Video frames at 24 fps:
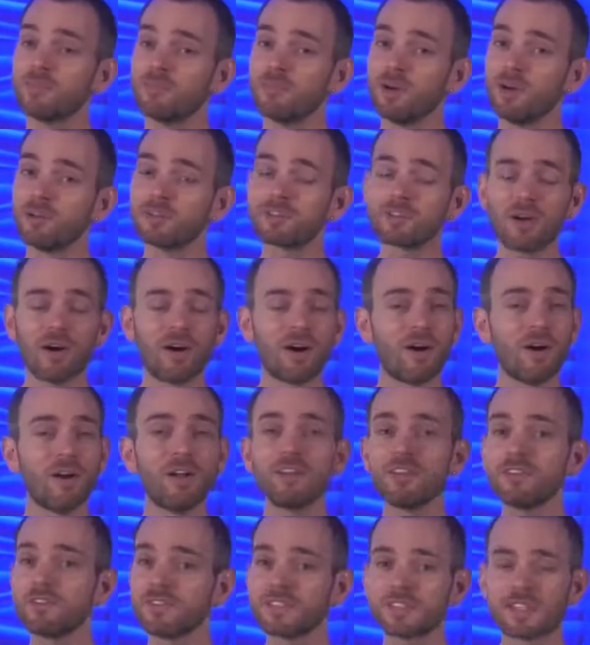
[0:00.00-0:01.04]
Most
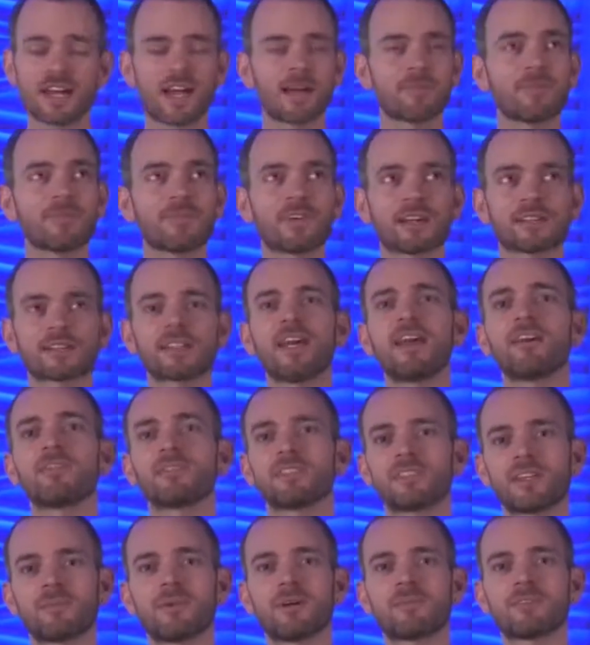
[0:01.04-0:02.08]
all of the time, in fact,
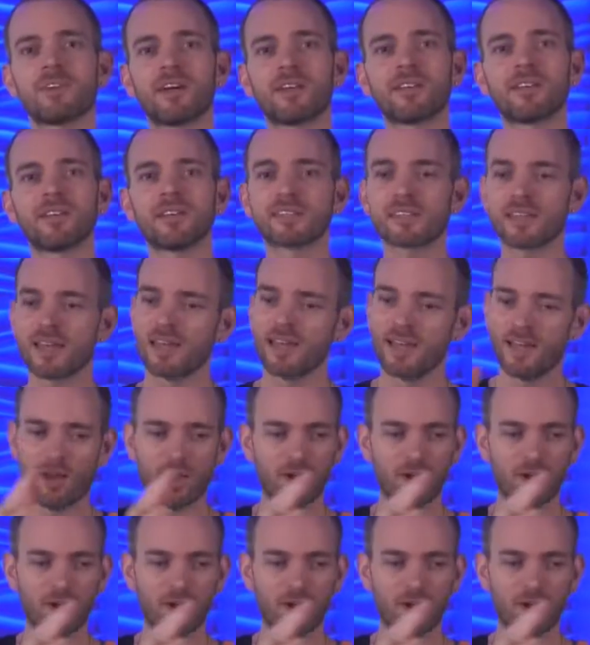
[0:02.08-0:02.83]
every time I've done this,